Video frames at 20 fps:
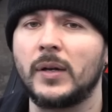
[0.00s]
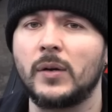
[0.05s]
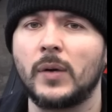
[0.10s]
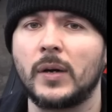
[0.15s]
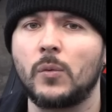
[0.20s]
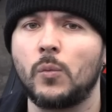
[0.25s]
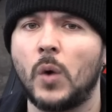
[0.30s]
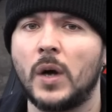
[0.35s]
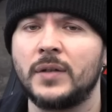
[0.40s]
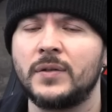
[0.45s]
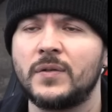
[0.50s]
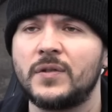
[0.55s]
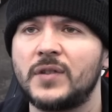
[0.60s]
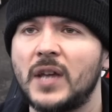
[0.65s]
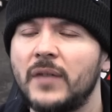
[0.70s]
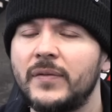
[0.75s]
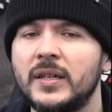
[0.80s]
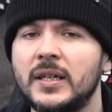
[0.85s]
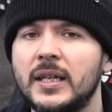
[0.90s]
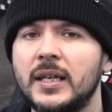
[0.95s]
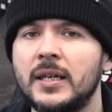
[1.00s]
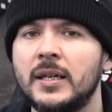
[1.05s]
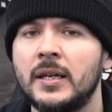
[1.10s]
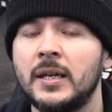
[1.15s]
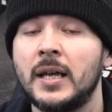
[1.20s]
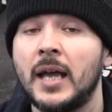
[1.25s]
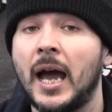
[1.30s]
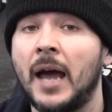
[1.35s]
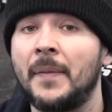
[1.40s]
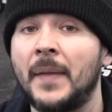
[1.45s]
like 170,
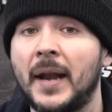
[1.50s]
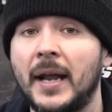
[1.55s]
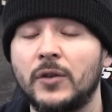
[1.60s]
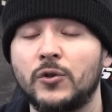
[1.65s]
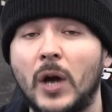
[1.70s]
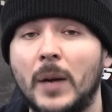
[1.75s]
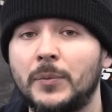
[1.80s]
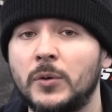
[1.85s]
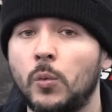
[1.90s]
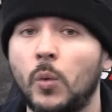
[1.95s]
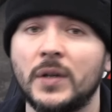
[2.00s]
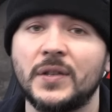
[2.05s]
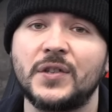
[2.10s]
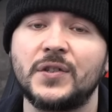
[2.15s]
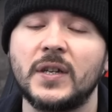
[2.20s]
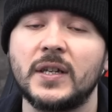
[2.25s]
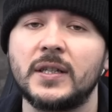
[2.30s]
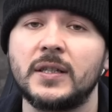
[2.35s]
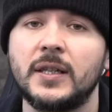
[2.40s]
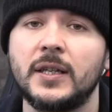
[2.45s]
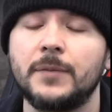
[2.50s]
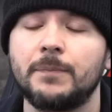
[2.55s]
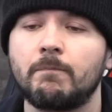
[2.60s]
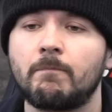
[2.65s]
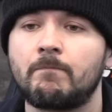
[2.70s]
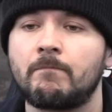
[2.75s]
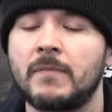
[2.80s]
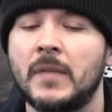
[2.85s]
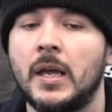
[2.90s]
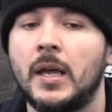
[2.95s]
and then I dropped to 160.
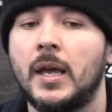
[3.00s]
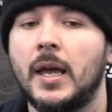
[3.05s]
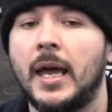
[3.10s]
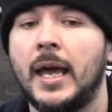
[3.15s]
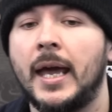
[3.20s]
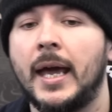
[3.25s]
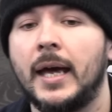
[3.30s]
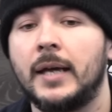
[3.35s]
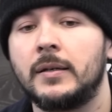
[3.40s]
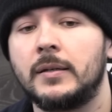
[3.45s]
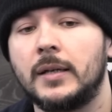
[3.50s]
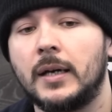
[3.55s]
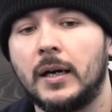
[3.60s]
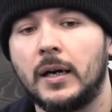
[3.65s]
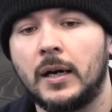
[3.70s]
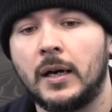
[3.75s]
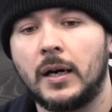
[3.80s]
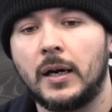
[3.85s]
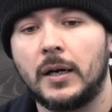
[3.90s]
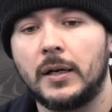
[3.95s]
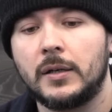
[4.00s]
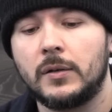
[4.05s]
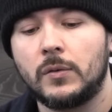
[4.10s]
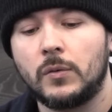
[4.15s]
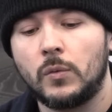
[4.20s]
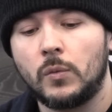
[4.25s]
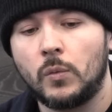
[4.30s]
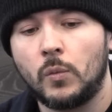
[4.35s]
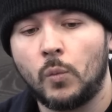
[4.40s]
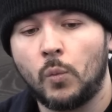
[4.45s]
And uh, uh,
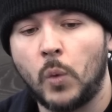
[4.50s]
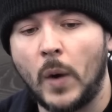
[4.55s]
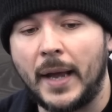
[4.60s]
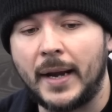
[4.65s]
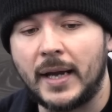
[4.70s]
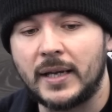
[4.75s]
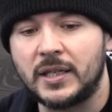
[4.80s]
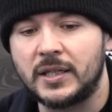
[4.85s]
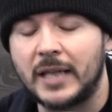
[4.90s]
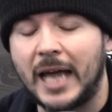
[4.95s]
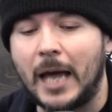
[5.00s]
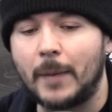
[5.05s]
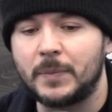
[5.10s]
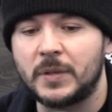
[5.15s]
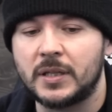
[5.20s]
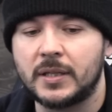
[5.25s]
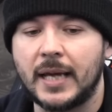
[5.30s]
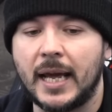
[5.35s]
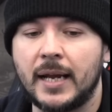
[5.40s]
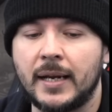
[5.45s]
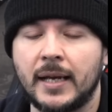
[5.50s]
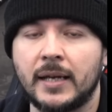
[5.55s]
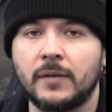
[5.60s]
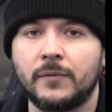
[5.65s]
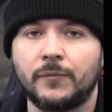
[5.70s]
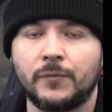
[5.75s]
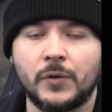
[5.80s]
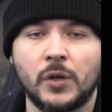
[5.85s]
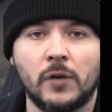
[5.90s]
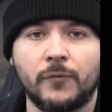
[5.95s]
when I stopped skating,
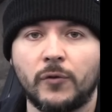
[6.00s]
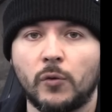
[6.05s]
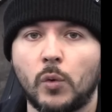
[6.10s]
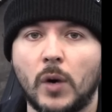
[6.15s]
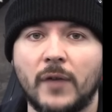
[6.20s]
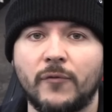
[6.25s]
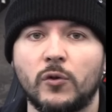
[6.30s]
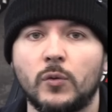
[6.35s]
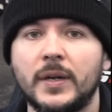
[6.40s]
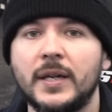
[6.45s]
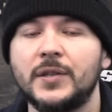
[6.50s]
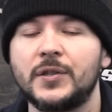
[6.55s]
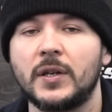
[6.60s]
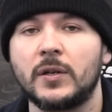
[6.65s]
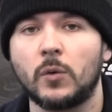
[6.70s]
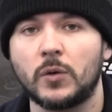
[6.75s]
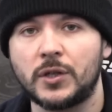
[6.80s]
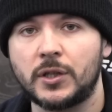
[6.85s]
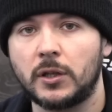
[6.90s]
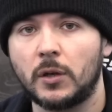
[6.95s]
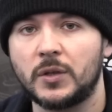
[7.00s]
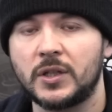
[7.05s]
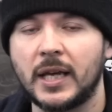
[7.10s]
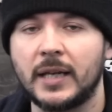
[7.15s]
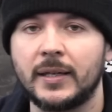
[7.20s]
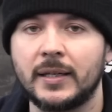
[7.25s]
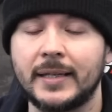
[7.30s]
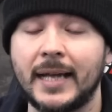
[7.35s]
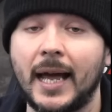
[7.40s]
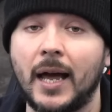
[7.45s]
you know, for whatever reason, or slowed
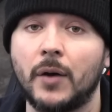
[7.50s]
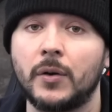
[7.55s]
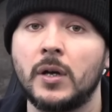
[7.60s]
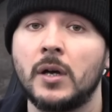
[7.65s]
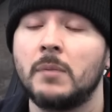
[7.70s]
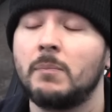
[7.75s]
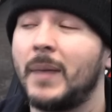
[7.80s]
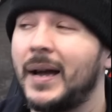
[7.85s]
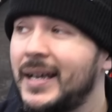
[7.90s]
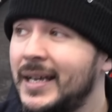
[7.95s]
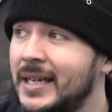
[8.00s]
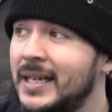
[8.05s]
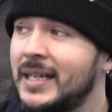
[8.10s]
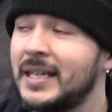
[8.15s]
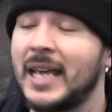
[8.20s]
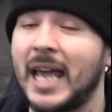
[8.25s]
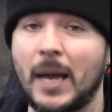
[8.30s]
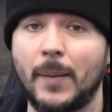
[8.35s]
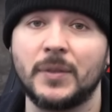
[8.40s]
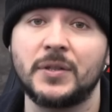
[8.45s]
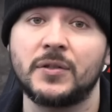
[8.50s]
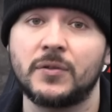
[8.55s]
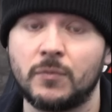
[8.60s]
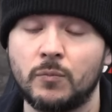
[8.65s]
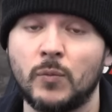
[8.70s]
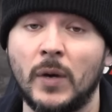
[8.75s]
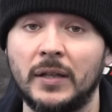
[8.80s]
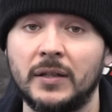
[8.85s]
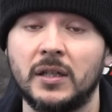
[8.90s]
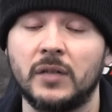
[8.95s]
skating down, my eating habits
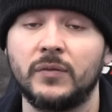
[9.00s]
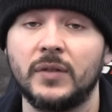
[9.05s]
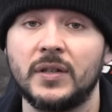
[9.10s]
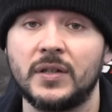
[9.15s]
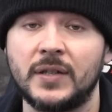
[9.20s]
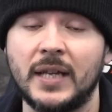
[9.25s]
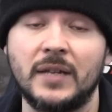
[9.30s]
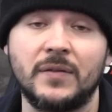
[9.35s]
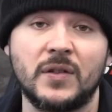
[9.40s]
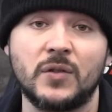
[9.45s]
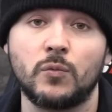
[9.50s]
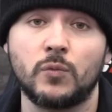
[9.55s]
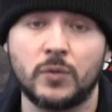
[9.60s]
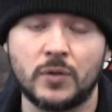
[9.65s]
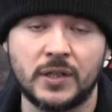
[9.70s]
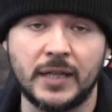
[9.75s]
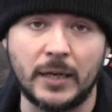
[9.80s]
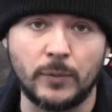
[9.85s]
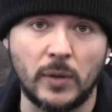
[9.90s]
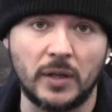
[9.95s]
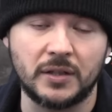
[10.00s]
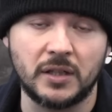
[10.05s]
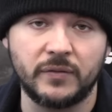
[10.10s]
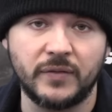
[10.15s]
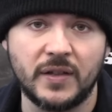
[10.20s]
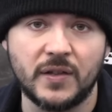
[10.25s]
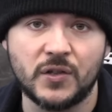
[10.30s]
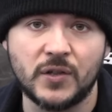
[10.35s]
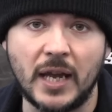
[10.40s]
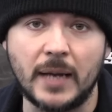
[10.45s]
relatively stayed stayed relatively
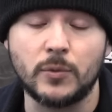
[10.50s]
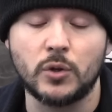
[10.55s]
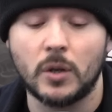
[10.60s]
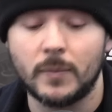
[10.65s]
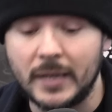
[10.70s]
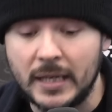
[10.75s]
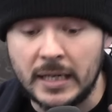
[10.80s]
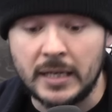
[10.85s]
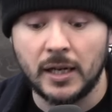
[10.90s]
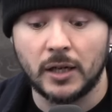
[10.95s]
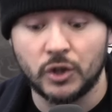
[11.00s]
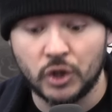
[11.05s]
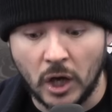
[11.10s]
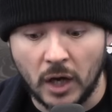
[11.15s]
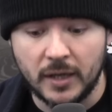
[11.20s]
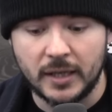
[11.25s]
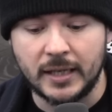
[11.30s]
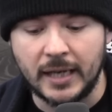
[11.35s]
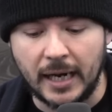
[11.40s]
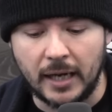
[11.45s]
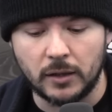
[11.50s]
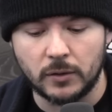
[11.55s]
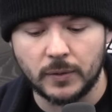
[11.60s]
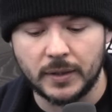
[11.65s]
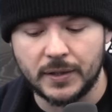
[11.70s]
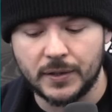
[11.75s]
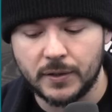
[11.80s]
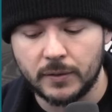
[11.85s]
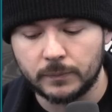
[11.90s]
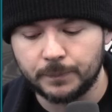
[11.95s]
the same. So I'm eating a ton of
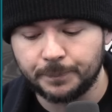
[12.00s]
calories,